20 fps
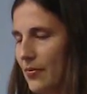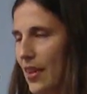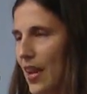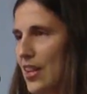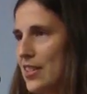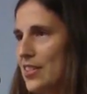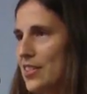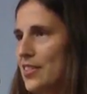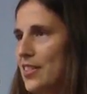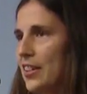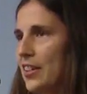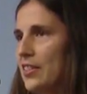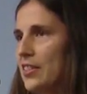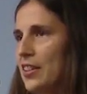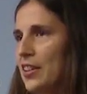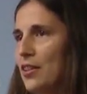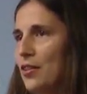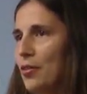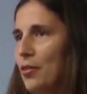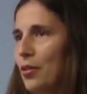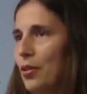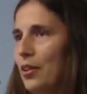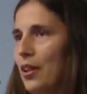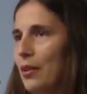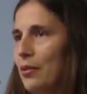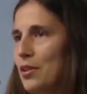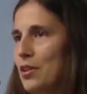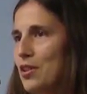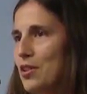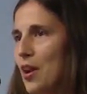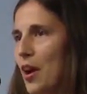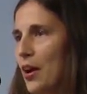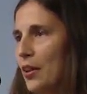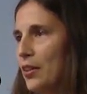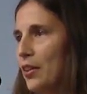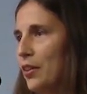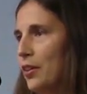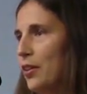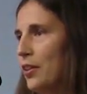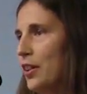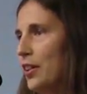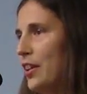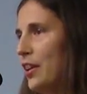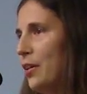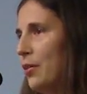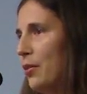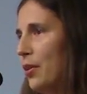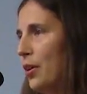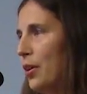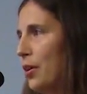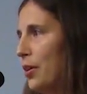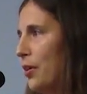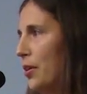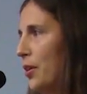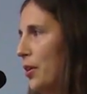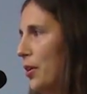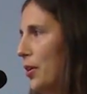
As a 16-year-old, I was shocked to learn that there were